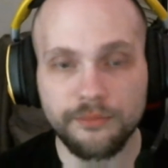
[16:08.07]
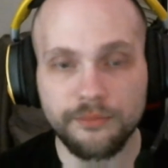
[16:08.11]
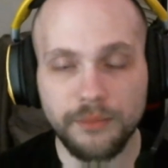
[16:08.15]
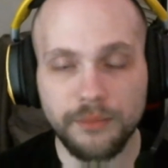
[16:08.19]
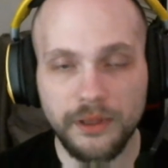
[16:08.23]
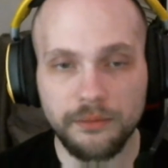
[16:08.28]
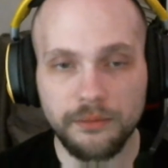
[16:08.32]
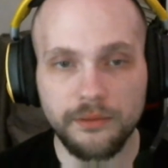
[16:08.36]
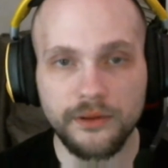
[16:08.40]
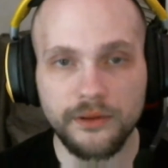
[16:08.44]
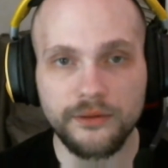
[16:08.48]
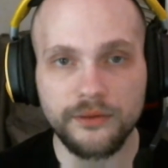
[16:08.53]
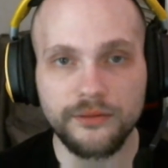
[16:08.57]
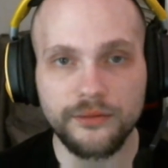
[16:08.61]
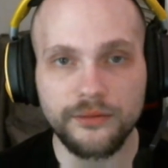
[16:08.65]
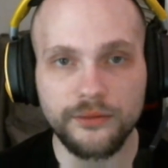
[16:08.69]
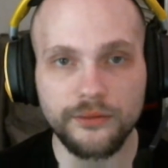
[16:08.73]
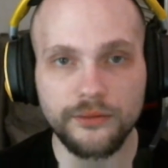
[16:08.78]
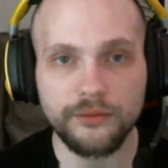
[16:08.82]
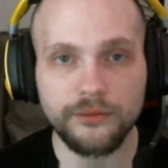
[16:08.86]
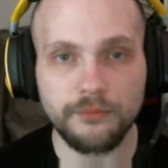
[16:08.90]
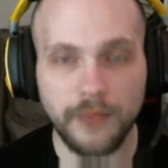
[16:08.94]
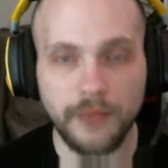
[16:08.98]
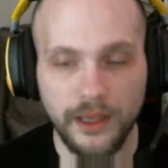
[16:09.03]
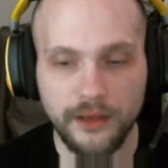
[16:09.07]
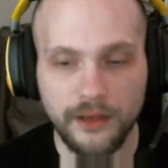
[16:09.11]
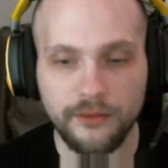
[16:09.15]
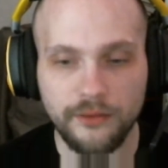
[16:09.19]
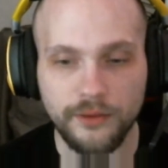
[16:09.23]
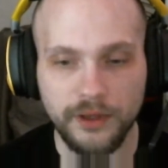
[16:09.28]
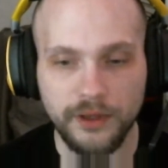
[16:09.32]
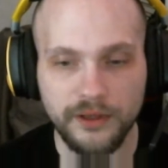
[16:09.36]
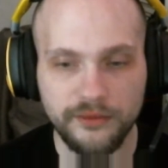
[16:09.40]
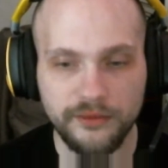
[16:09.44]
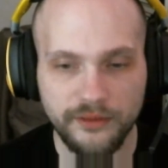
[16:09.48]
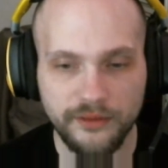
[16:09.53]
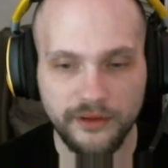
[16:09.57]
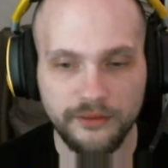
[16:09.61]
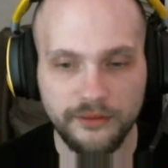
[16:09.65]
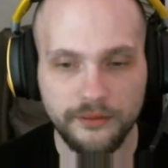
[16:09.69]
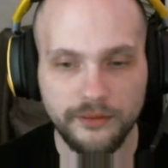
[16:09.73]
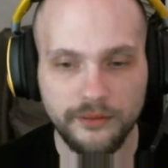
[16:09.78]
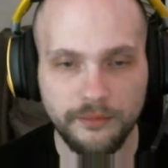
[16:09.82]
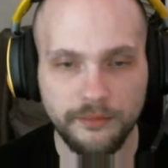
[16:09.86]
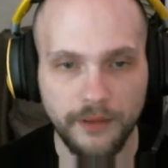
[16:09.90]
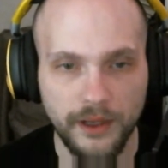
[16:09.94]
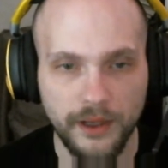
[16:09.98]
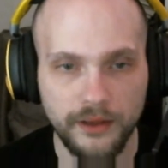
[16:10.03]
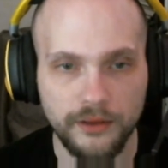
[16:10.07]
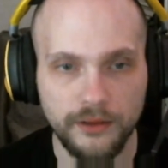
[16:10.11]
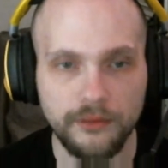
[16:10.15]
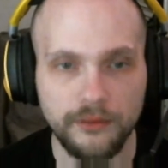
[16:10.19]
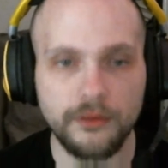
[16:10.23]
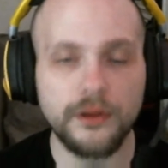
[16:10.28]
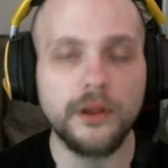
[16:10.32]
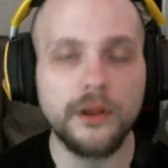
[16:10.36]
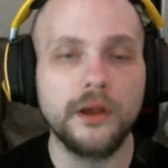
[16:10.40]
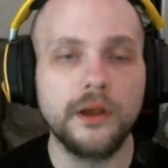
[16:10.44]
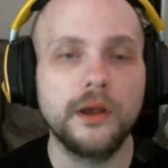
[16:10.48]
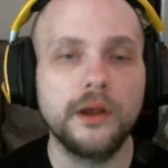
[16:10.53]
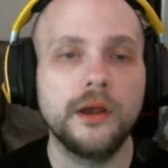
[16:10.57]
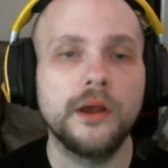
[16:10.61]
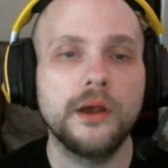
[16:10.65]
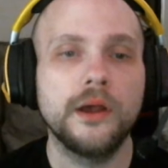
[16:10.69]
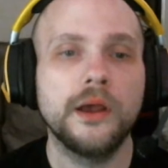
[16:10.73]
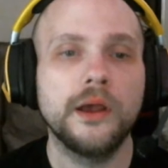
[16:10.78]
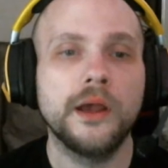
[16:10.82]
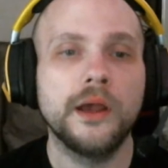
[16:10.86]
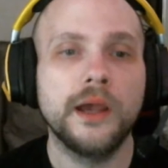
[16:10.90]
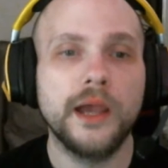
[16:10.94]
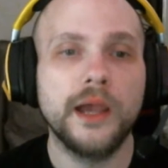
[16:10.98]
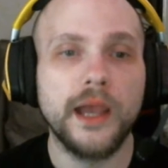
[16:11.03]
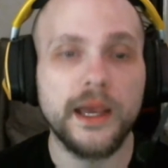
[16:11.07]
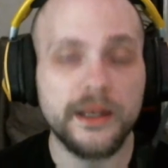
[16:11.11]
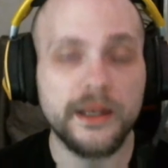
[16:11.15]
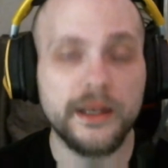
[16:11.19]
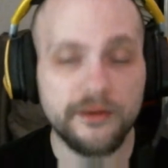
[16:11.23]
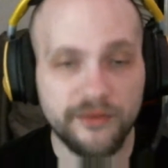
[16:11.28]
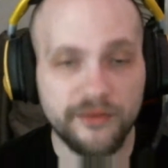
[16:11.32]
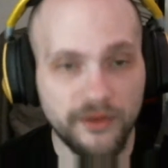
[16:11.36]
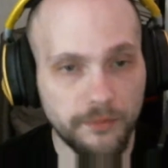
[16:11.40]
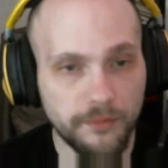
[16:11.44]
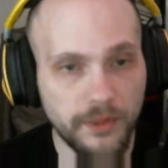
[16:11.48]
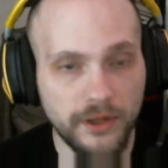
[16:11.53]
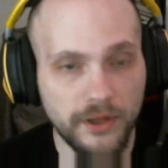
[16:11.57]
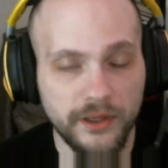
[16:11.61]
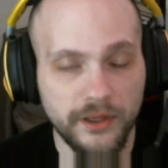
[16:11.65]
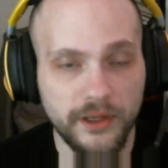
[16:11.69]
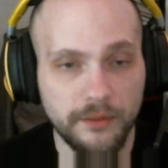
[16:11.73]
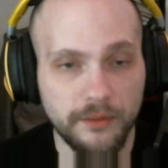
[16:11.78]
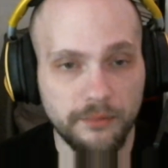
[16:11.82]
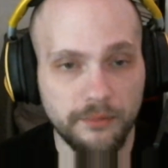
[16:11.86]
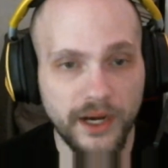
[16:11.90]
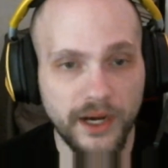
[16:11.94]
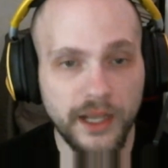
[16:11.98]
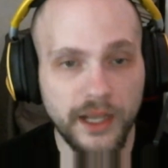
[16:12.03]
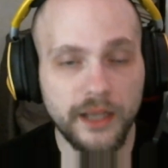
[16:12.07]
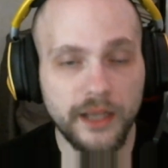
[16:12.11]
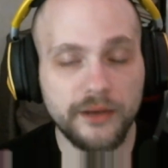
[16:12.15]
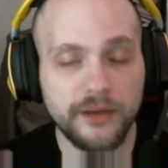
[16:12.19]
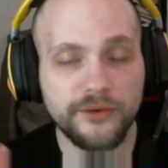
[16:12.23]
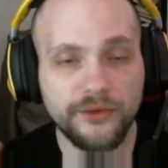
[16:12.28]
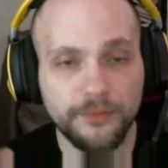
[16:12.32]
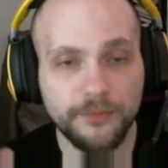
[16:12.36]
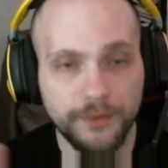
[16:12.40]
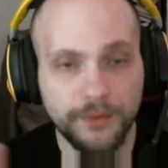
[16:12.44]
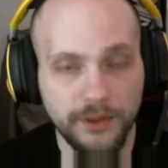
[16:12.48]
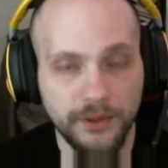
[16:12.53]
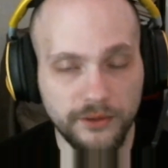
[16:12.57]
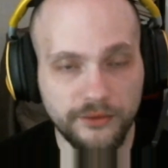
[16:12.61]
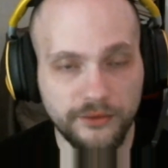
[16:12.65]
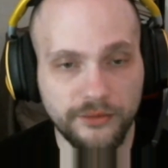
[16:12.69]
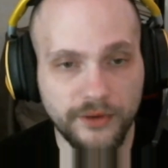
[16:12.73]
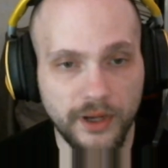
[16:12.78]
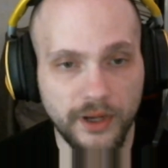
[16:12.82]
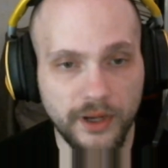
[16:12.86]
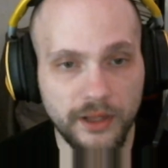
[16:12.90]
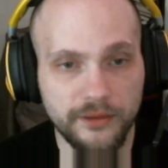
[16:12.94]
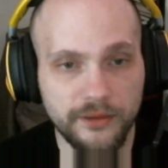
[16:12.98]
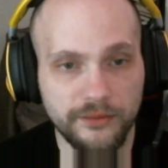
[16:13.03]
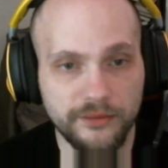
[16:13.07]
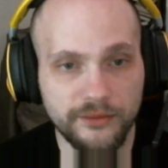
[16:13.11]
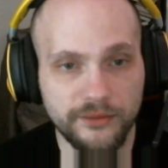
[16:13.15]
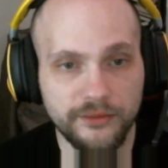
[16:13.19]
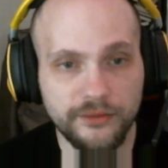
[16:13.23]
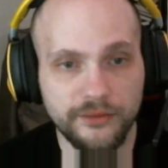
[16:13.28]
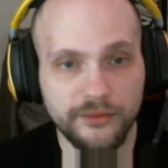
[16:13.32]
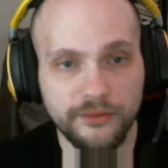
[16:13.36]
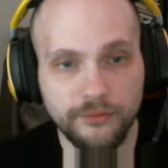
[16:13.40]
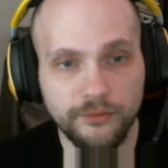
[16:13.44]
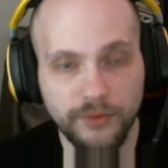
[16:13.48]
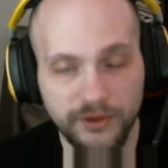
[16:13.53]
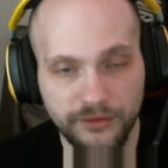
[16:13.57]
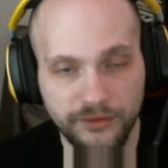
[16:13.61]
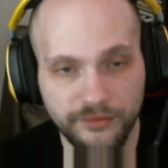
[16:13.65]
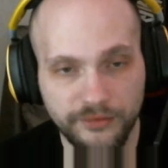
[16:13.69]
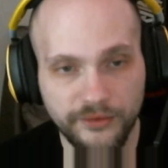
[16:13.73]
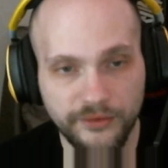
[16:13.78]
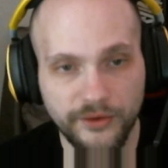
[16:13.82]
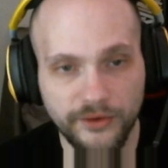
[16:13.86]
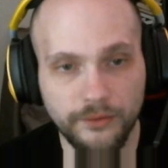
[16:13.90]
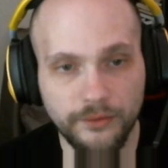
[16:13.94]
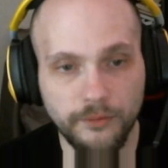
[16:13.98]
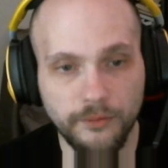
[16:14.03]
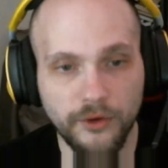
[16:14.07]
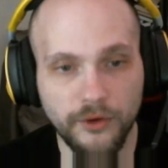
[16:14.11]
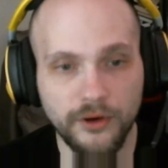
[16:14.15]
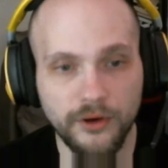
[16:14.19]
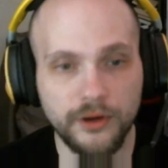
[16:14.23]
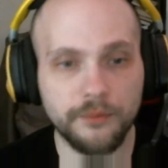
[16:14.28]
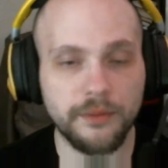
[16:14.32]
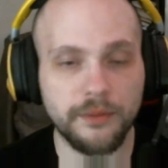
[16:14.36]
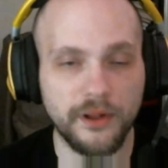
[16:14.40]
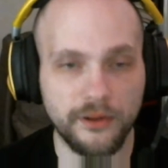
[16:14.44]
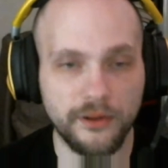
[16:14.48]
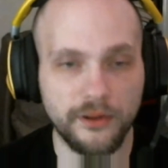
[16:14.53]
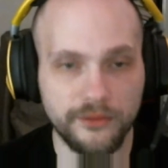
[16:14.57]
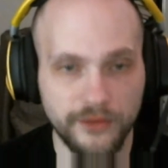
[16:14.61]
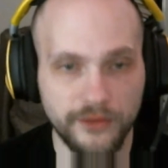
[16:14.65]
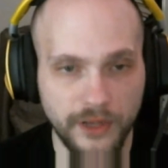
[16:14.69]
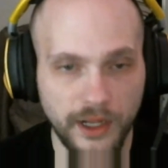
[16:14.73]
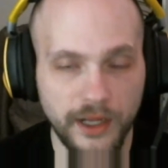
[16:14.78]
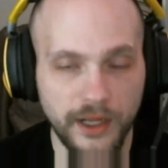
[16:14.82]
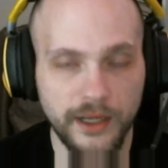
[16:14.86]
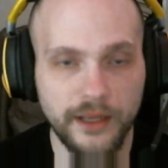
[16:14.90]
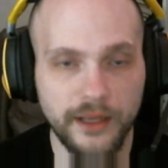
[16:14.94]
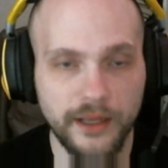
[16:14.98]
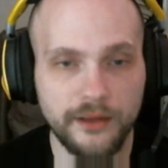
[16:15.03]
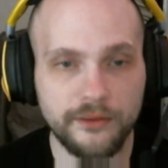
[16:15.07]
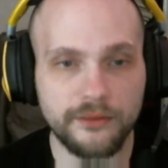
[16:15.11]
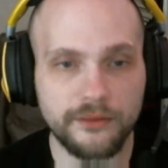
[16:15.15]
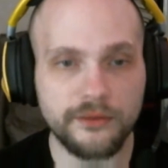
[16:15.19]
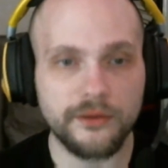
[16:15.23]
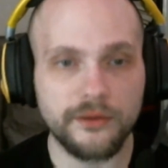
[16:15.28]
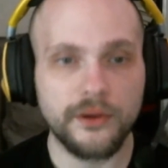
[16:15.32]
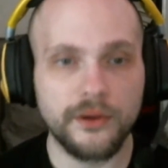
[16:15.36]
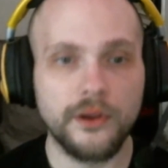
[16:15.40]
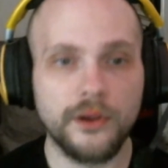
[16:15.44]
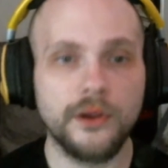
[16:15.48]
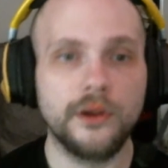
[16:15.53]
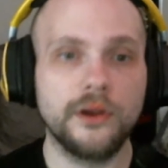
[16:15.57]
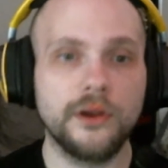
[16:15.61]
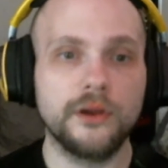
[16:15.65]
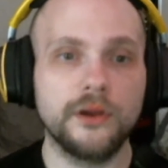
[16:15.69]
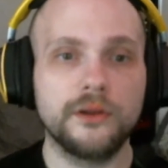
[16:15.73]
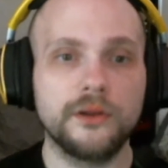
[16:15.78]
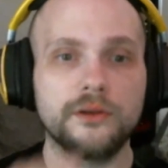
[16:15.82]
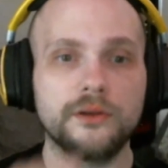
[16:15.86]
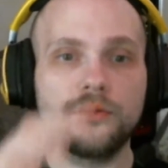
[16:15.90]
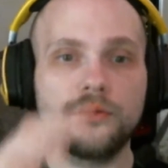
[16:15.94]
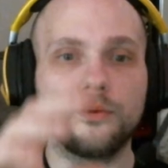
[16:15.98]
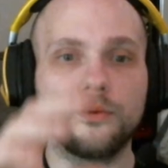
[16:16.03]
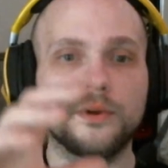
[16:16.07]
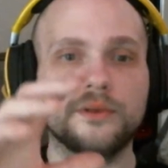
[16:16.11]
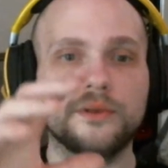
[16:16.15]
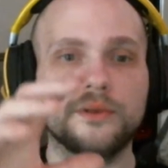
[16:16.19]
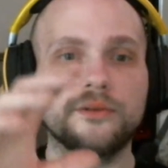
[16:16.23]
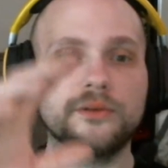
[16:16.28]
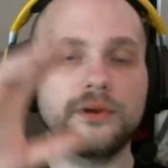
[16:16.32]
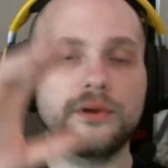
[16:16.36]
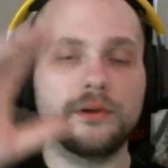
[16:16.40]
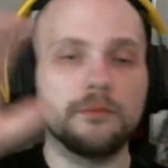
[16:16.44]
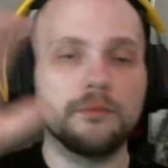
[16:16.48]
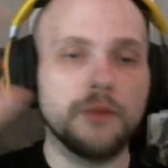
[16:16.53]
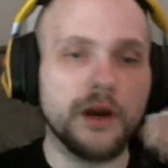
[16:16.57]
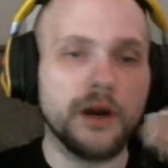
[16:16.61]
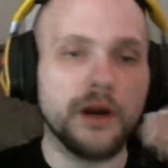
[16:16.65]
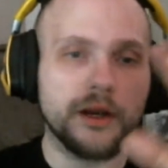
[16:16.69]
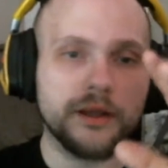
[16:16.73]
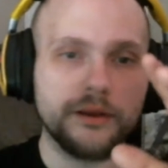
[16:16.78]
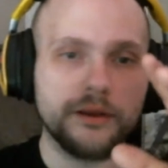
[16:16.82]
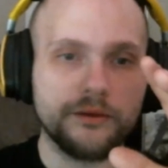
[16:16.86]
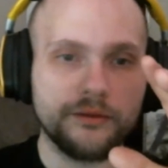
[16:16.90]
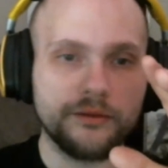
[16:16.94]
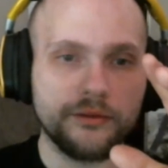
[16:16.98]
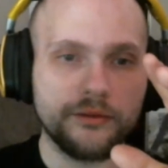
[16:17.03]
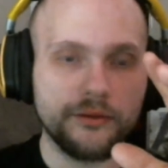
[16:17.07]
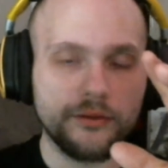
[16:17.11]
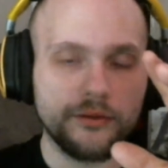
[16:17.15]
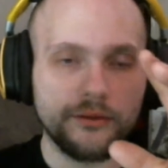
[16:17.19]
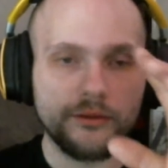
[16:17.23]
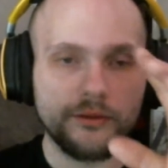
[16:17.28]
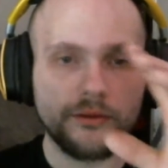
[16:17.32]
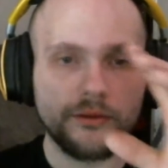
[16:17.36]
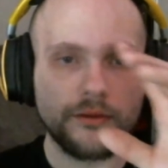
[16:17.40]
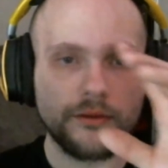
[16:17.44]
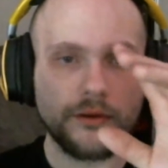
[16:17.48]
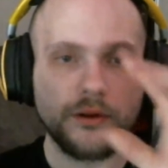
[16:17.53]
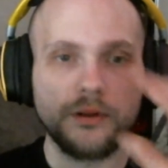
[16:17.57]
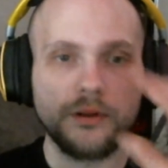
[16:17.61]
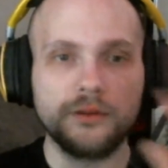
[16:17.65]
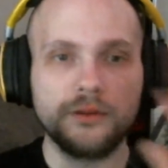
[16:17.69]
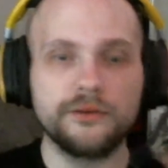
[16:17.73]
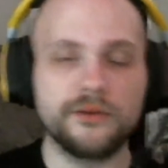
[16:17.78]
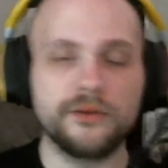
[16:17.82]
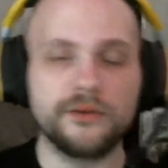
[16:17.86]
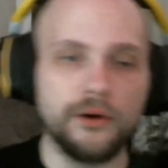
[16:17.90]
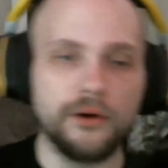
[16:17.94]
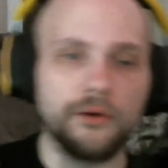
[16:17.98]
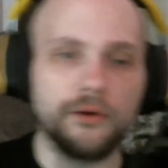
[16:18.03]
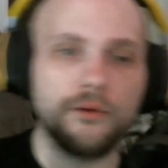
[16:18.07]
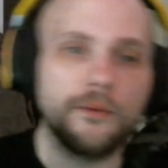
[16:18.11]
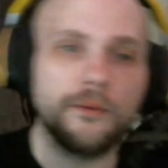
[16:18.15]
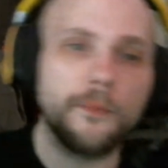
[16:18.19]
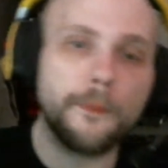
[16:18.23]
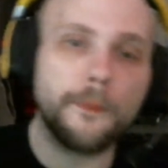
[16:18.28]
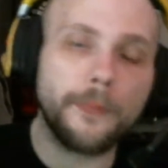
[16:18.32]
people to make quick assessments about you. And if you're building a brand, you build trust, which furthermore builds an audience to which you can market to. So